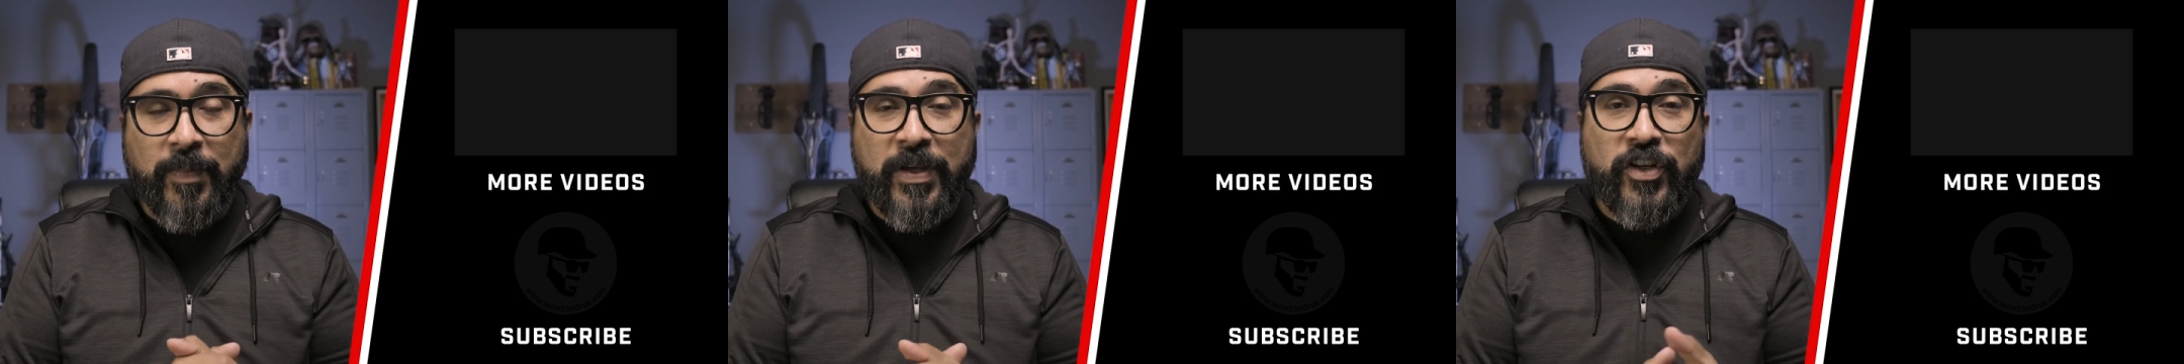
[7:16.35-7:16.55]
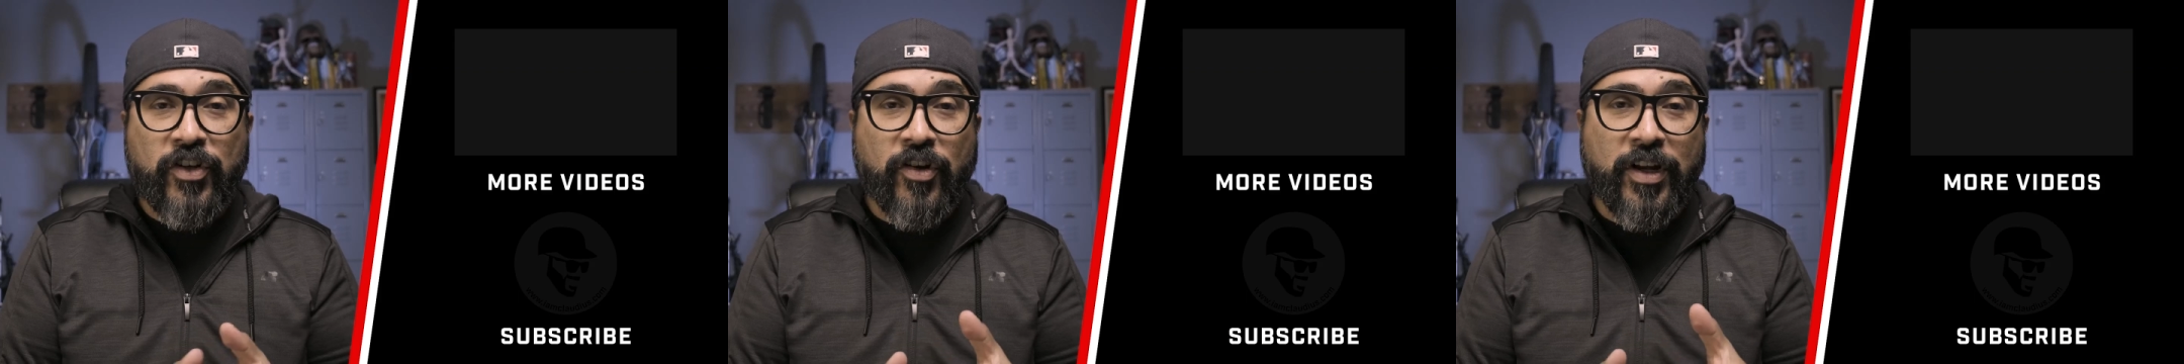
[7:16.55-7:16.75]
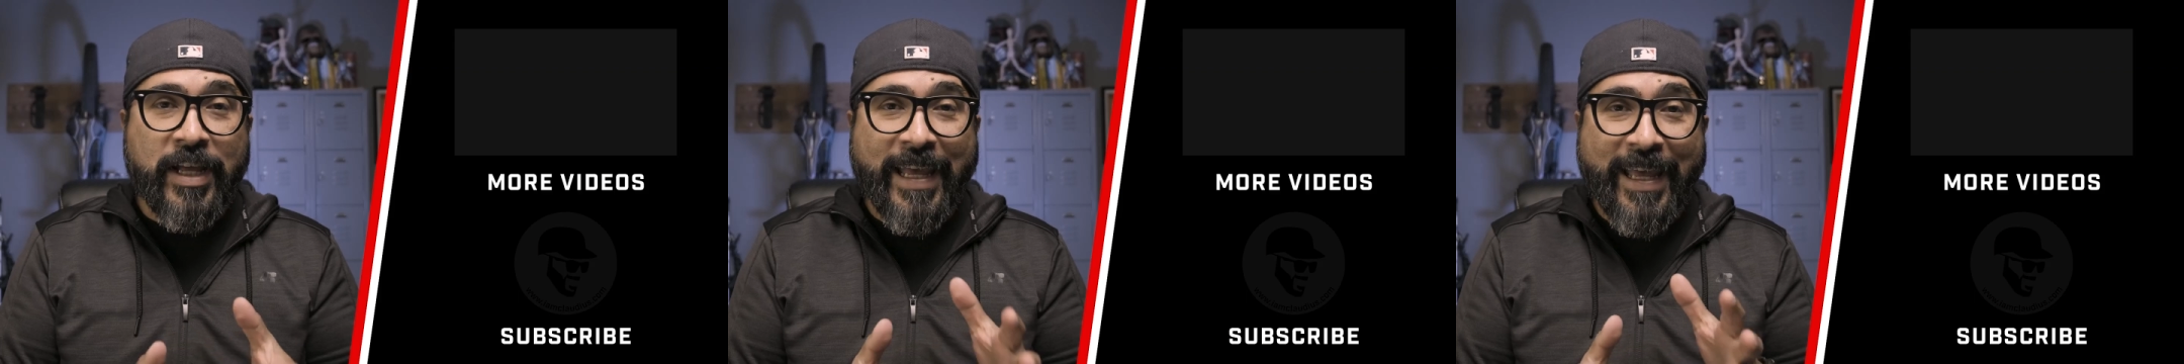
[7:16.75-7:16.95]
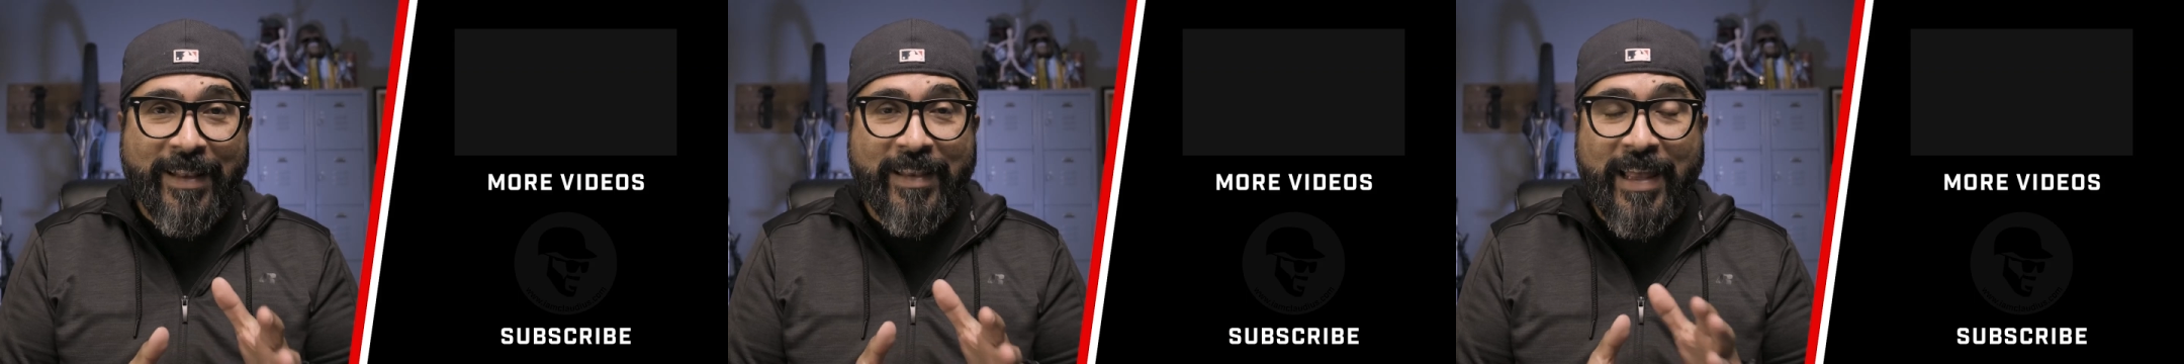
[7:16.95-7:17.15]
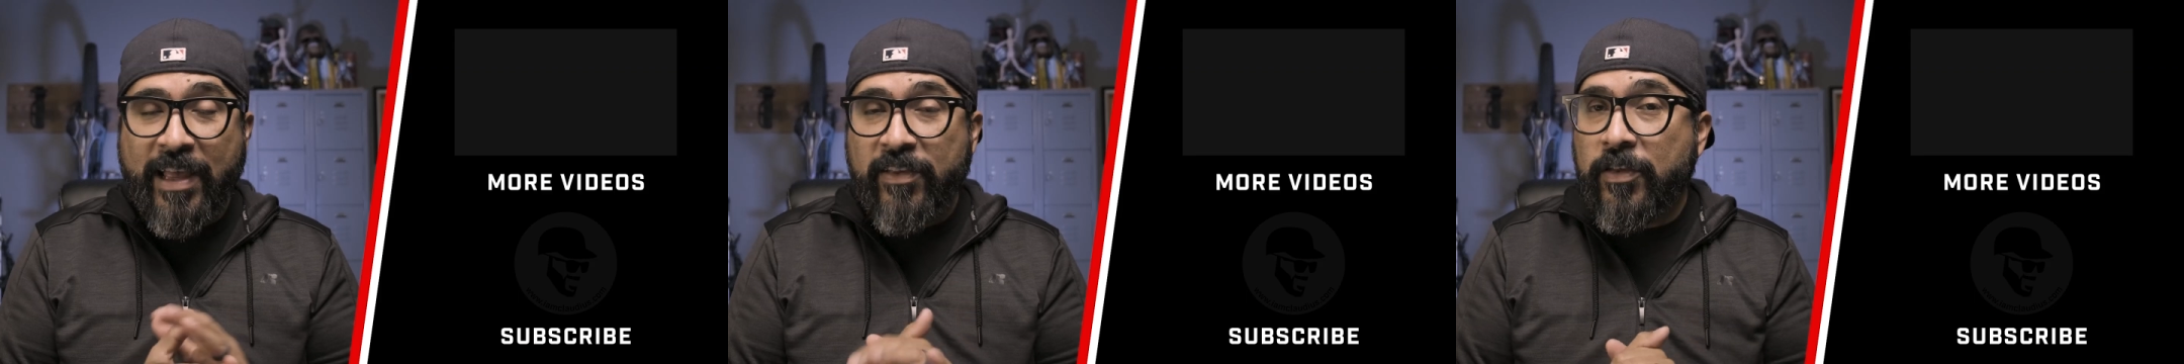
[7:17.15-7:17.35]
Be sure to
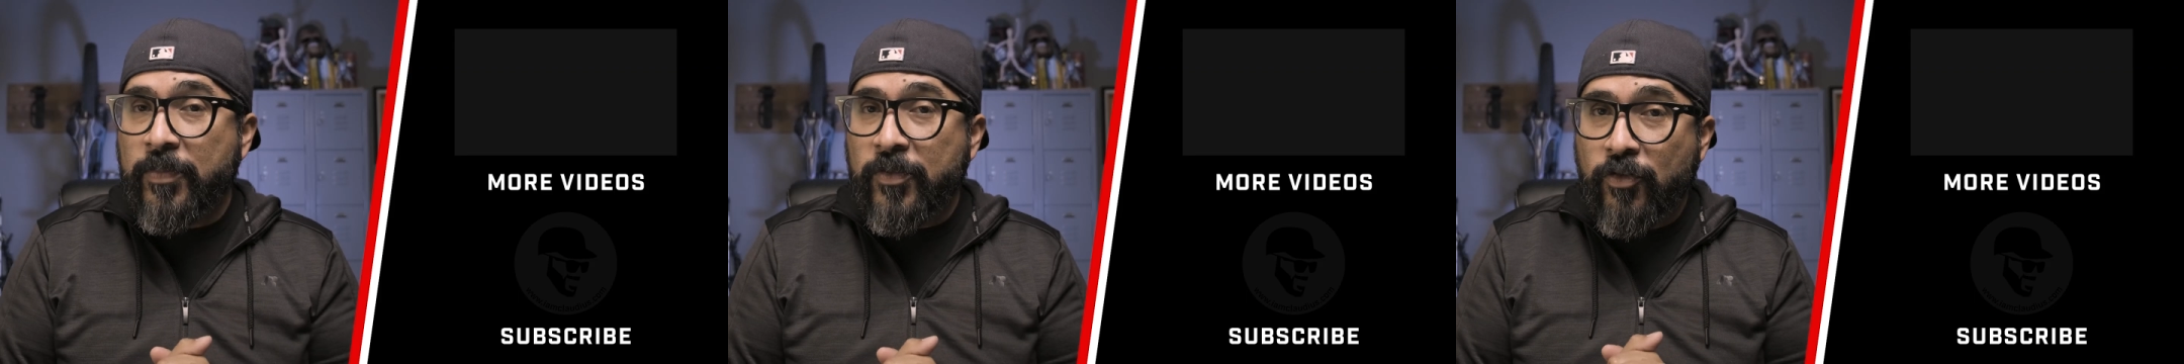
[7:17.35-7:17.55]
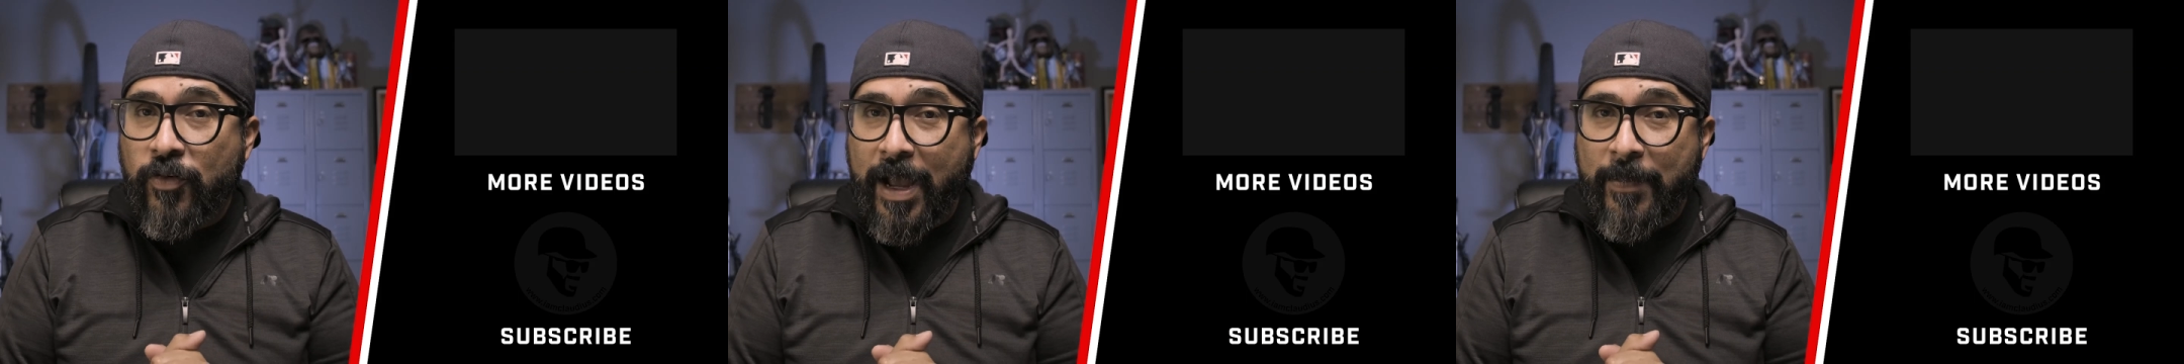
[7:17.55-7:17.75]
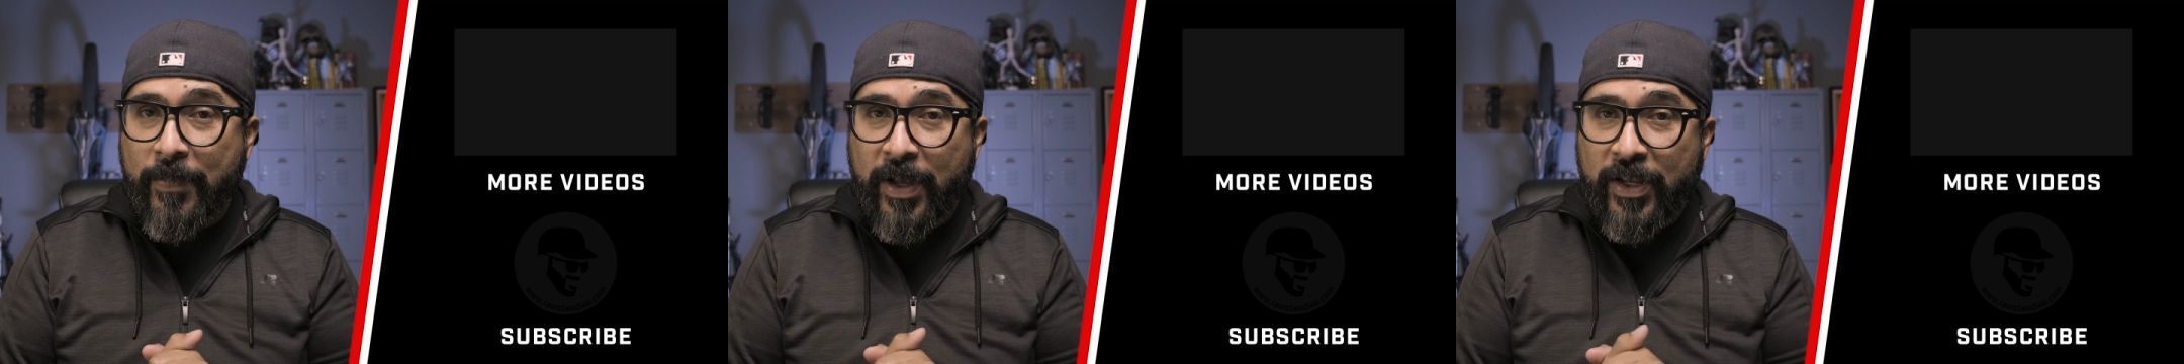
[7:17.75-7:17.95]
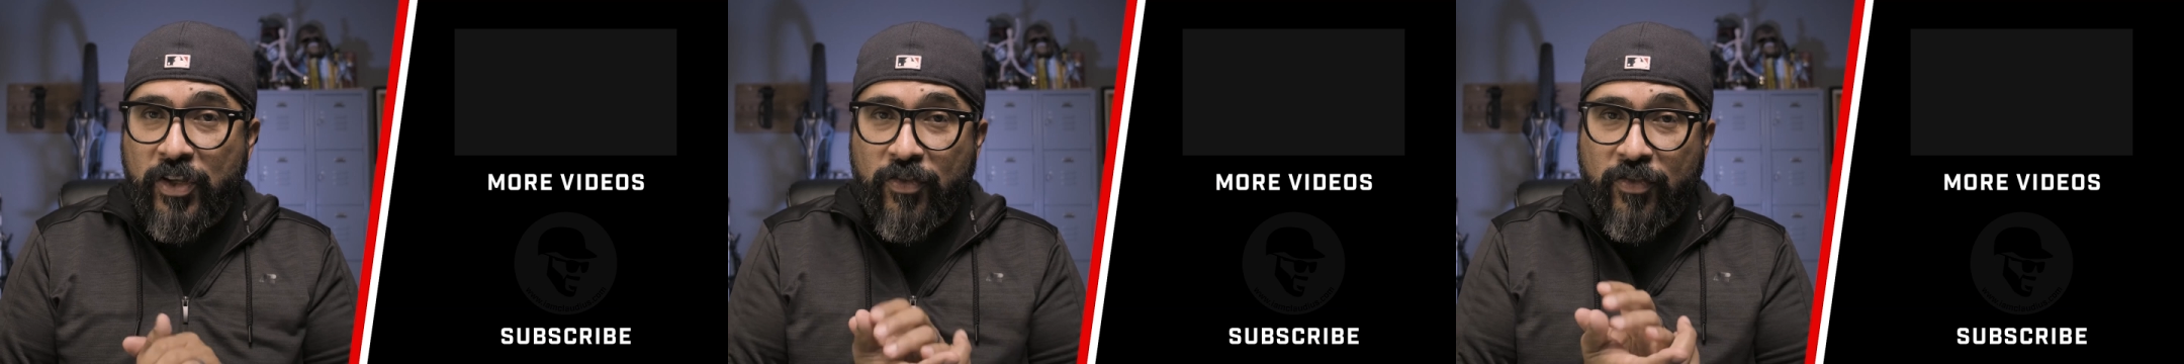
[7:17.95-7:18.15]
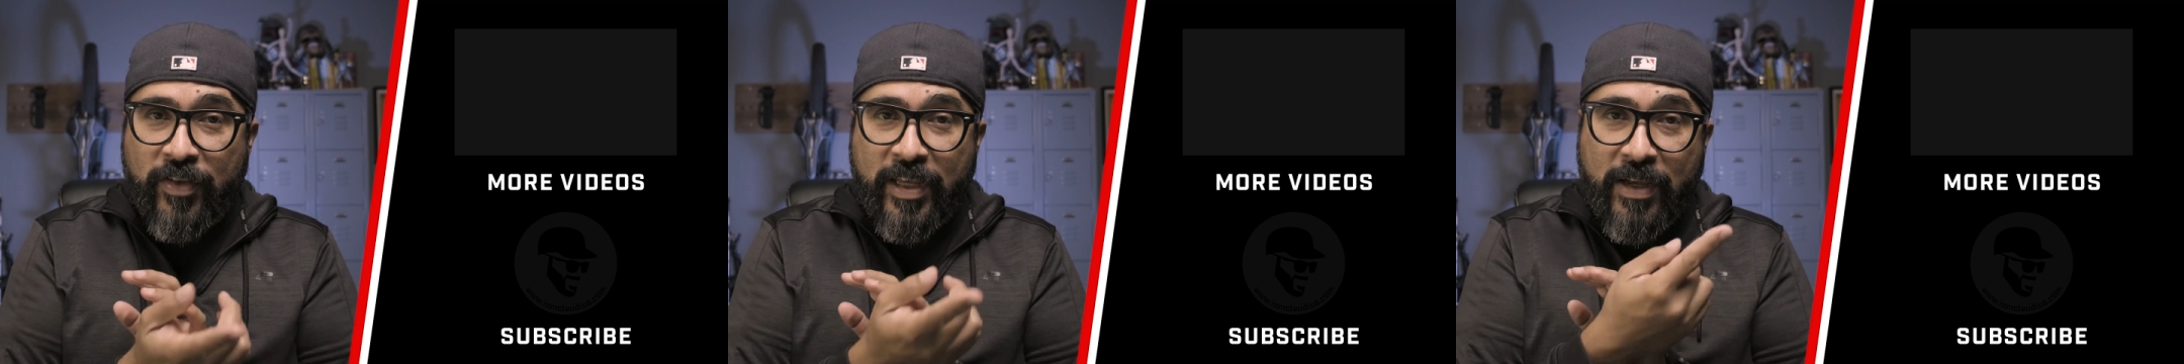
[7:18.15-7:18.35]
hit that subscribe
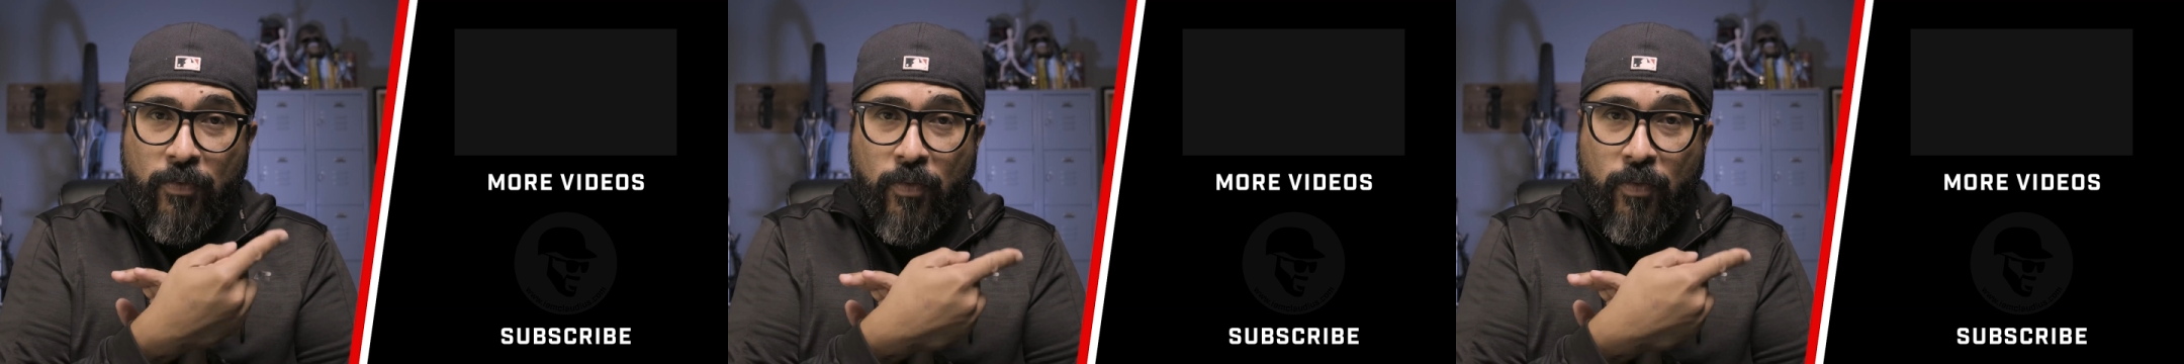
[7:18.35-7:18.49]
button you see